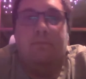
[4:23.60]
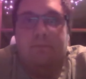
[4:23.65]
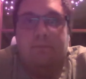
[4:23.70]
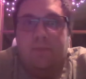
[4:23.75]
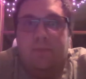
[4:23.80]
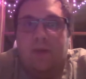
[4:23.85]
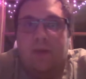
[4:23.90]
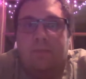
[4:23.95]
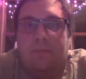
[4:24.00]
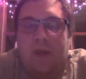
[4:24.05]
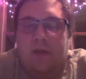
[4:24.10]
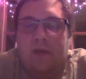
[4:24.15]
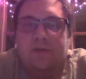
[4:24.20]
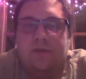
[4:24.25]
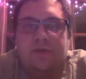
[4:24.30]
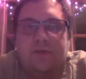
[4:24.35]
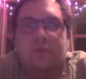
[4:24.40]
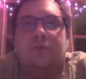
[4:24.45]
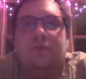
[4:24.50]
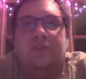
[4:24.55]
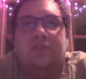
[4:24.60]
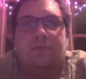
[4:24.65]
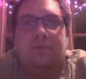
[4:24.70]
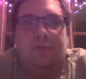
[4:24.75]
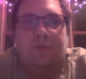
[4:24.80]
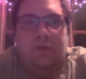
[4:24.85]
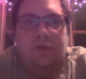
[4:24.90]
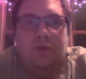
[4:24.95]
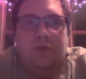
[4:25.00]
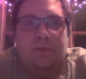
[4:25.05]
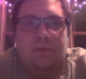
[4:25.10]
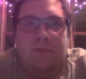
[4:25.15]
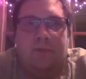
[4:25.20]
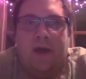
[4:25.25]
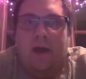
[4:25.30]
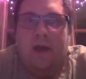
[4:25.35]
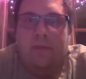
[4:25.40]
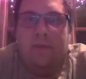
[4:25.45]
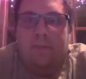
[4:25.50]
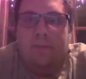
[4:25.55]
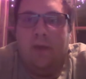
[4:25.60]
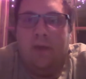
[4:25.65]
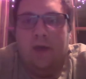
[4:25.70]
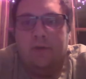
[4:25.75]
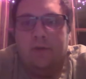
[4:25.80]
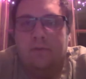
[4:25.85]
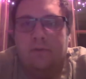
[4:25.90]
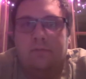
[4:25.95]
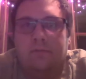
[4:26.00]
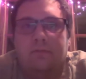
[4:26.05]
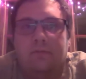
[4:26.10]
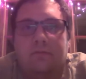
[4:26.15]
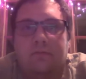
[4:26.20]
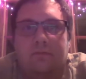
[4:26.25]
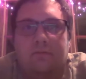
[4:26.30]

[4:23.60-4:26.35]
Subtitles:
compared to something you could buy on the modern